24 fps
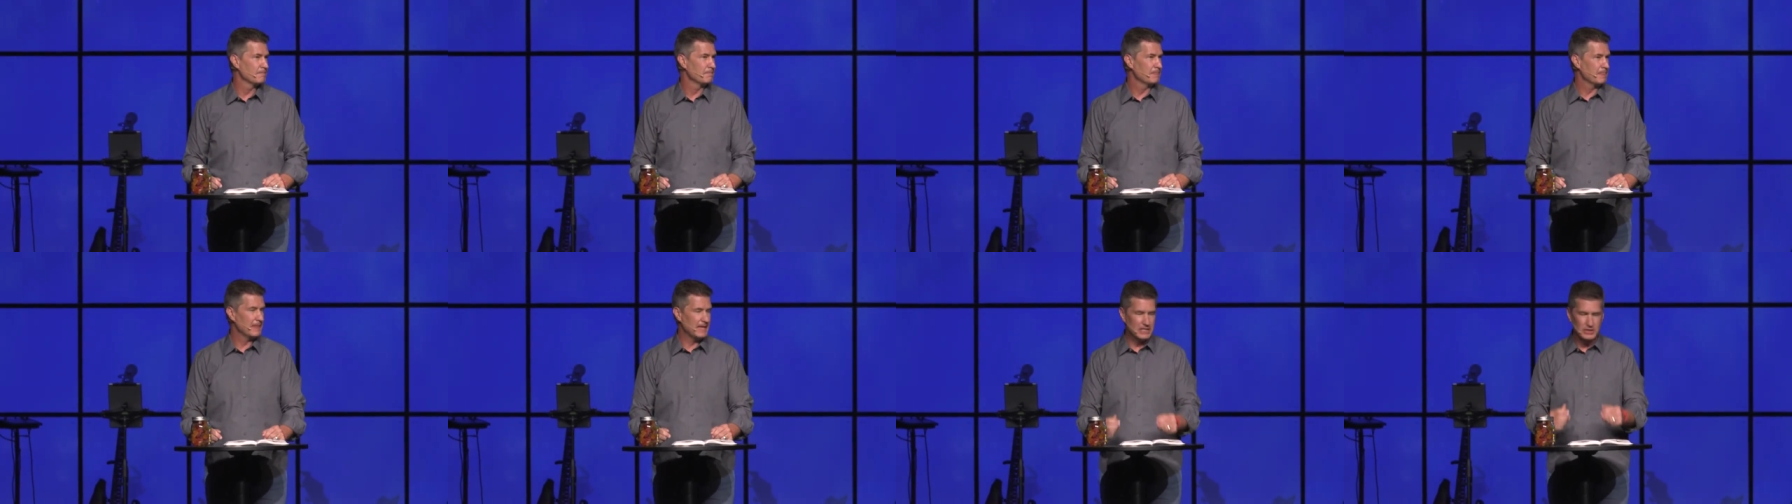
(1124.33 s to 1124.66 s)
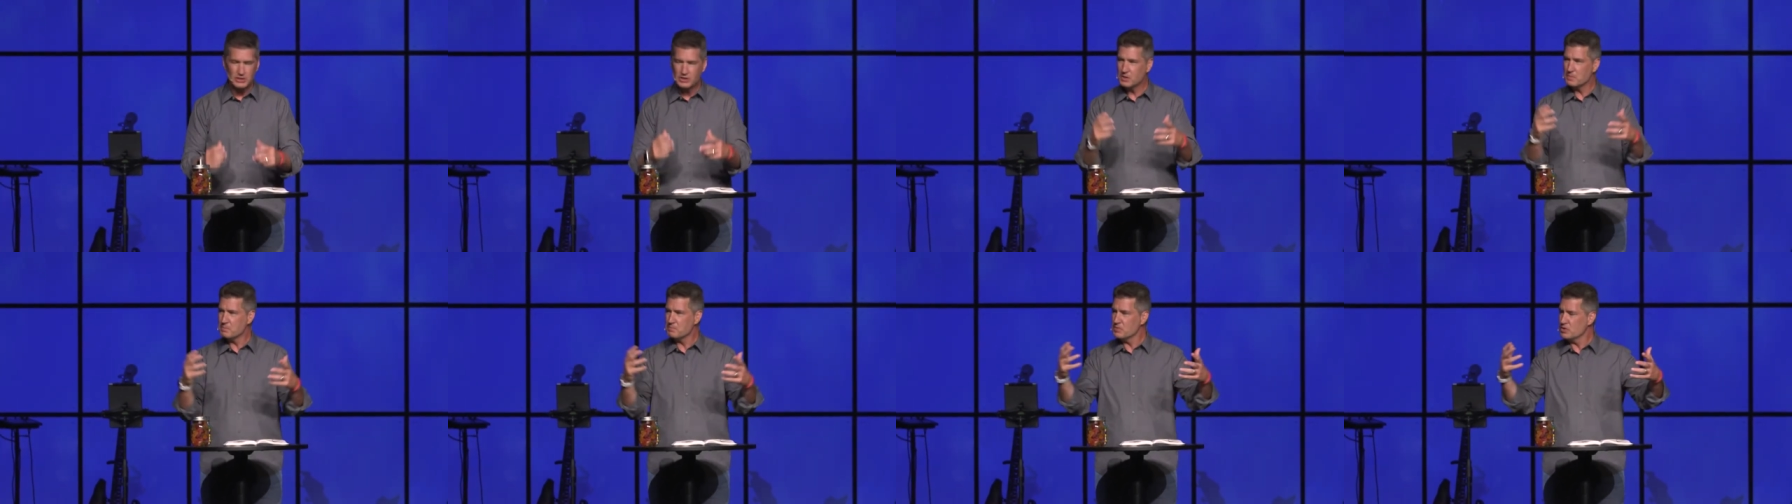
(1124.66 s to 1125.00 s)
In
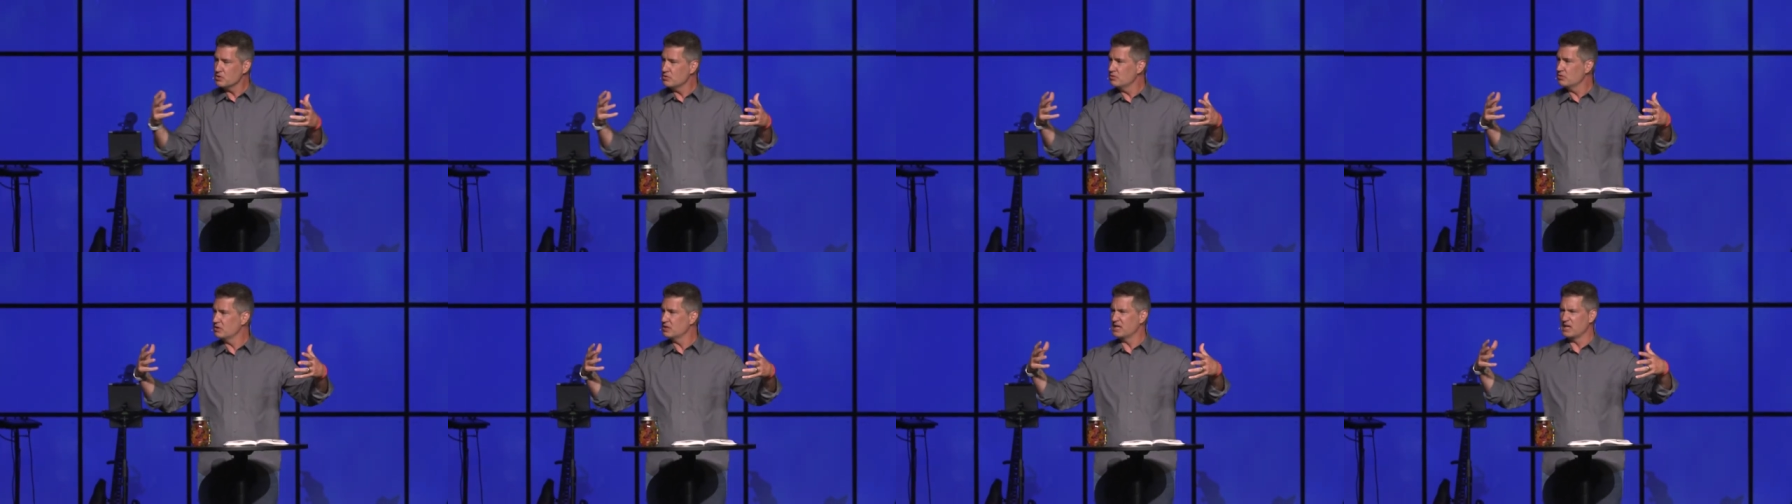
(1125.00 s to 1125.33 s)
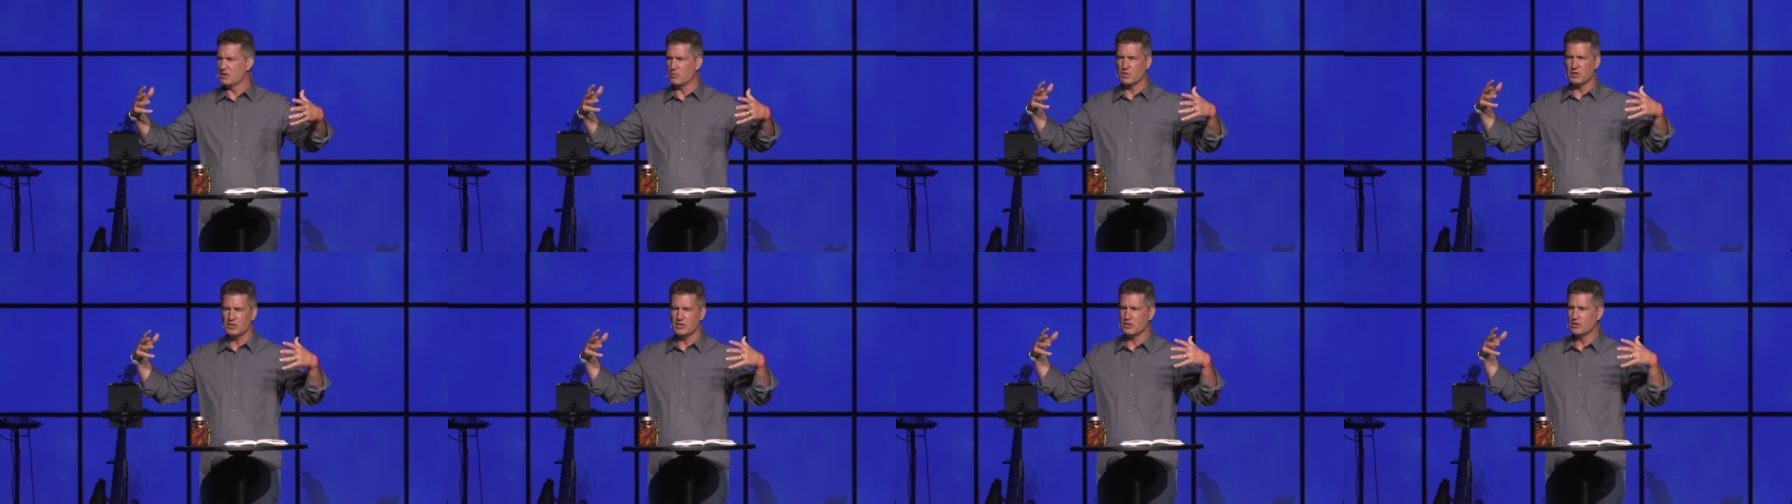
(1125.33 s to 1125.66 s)
community,
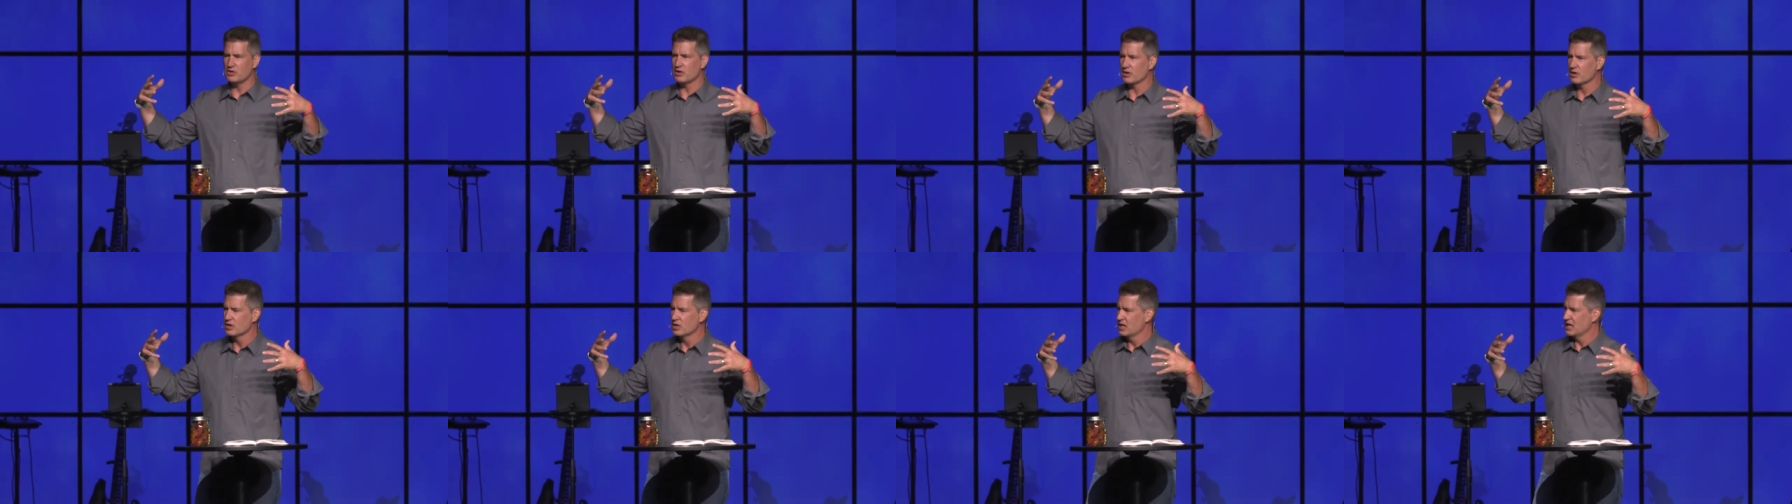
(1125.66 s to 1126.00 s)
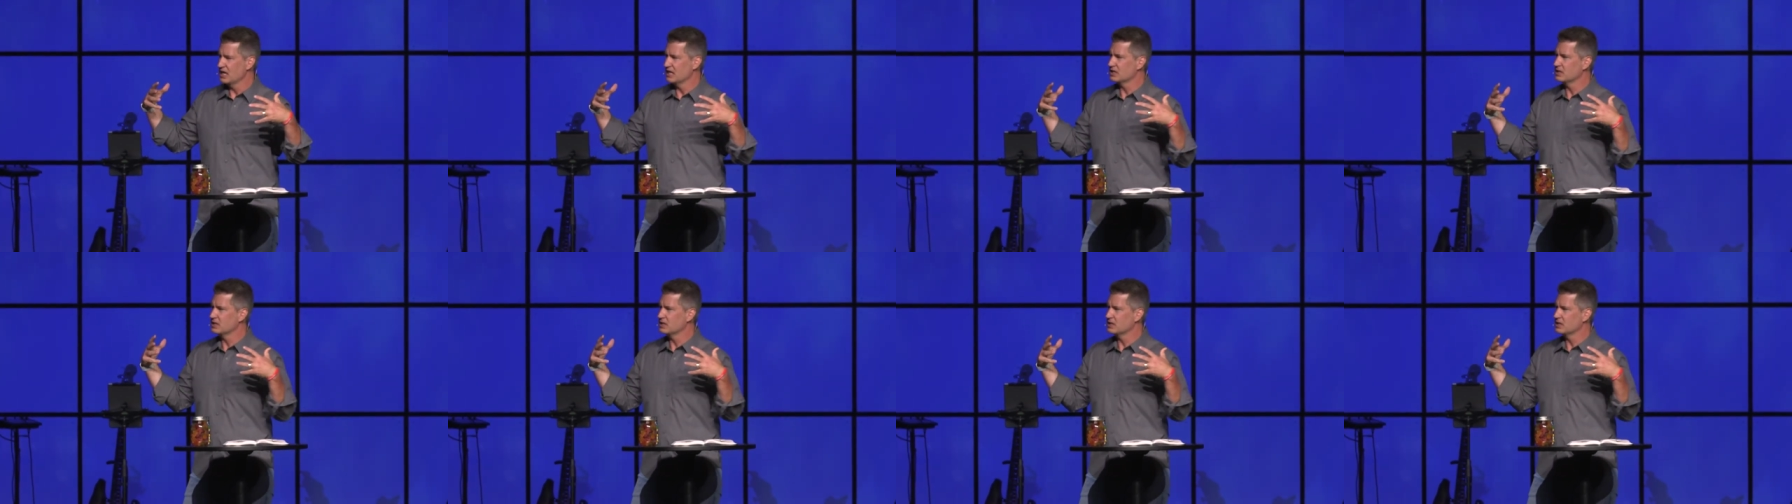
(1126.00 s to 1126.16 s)
when you're in